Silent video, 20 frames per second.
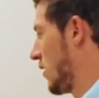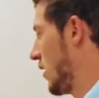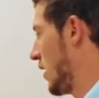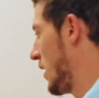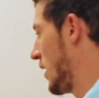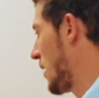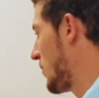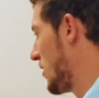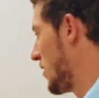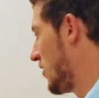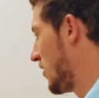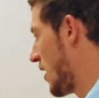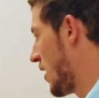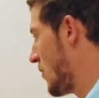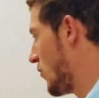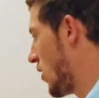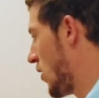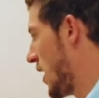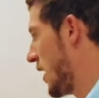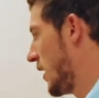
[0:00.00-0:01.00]
it up the
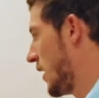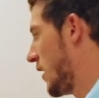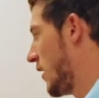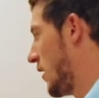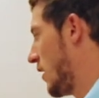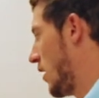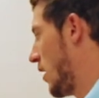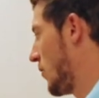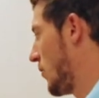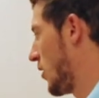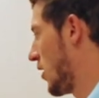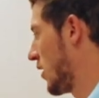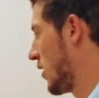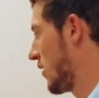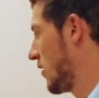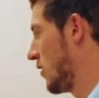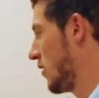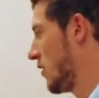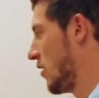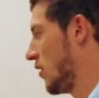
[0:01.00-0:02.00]
same way. I'm going
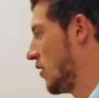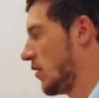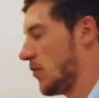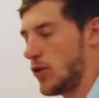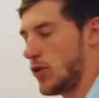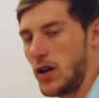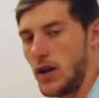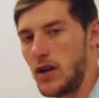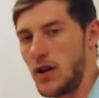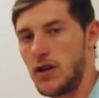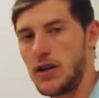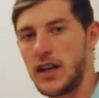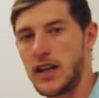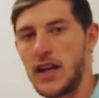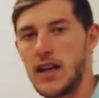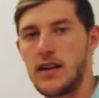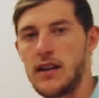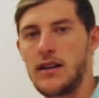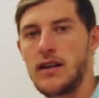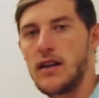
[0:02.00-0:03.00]
to turn the boiler on
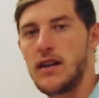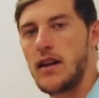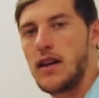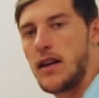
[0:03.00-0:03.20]
again,